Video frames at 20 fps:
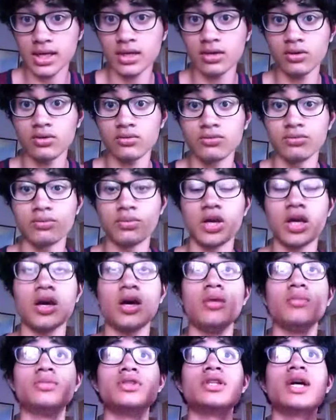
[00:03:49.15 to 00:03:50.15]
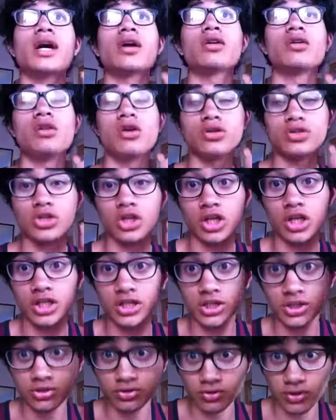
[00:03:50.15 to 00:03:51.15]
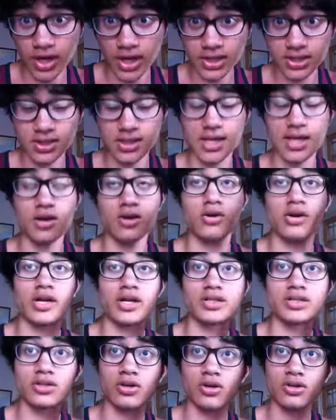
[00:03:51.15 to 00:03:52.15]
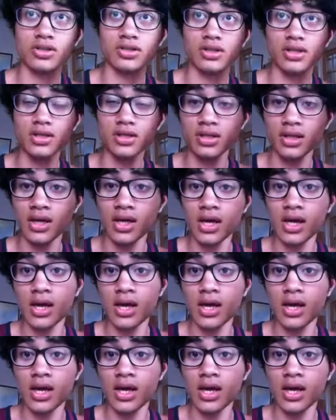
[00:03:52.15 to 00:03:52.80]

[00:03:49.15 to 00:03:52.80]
I don't become psychologically stressed or exhausted,